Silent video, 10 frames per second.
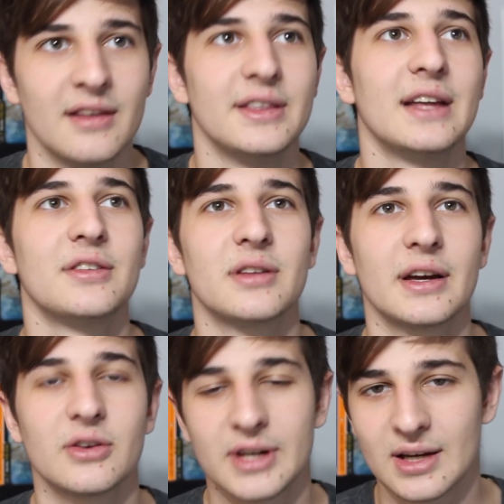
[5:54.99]
then they're
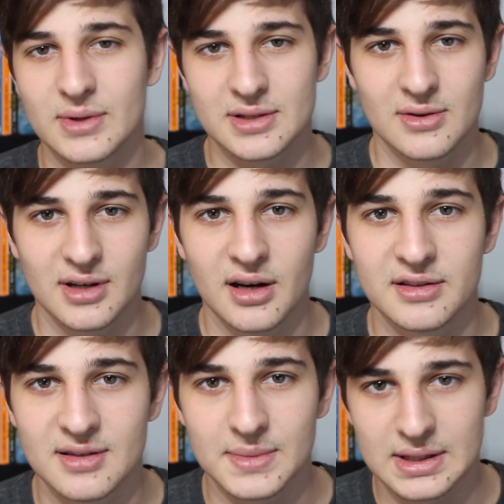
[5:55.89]
like, okay, what's going
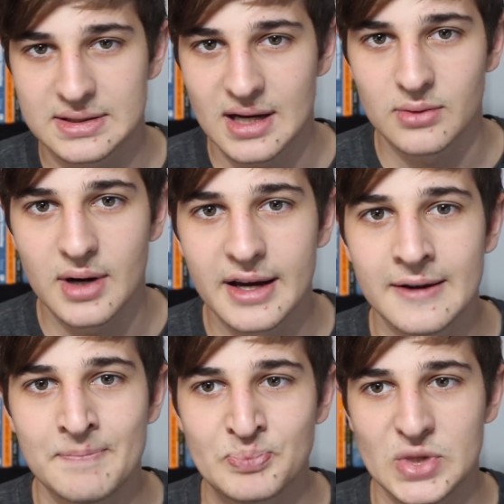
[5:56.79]
on? Something's not
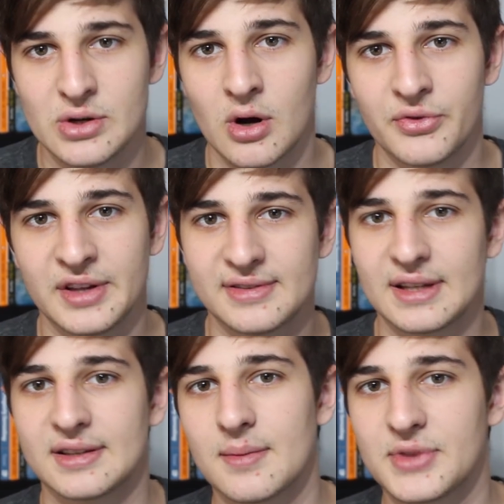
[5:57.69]
right. This
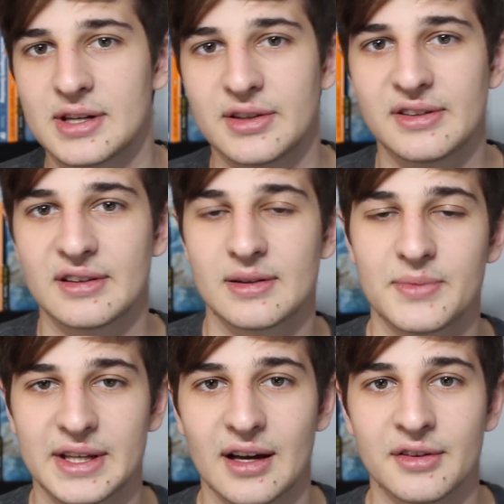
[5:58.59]
said
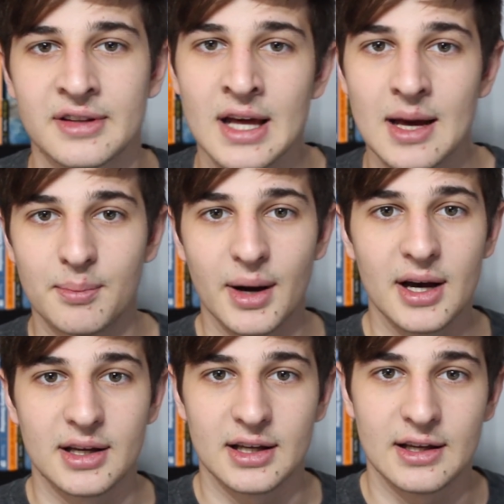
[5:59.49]
something else.
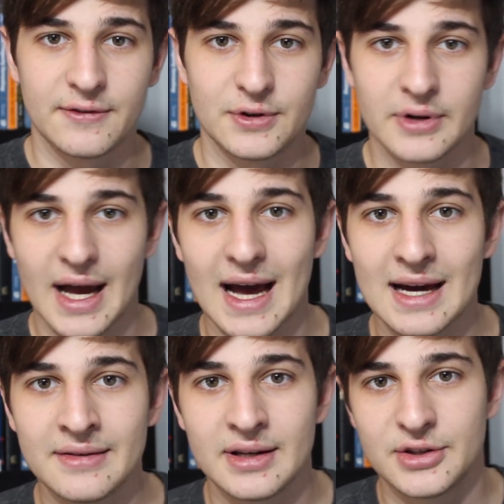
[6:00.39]
But if your
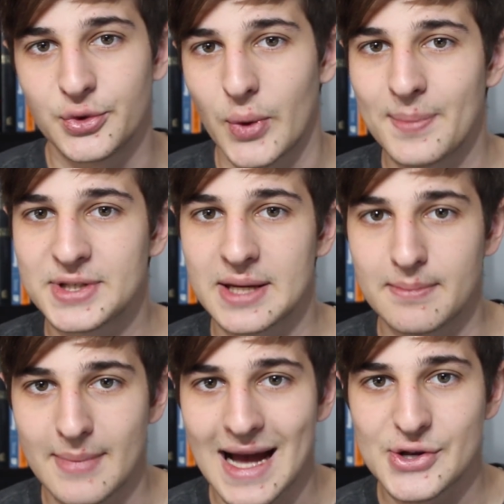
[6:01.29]
ad and your website
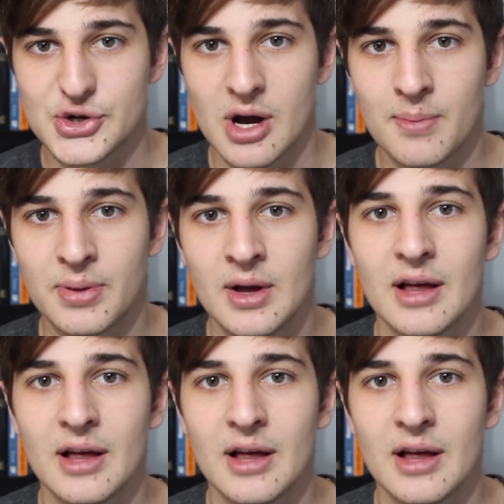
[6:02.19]
match up,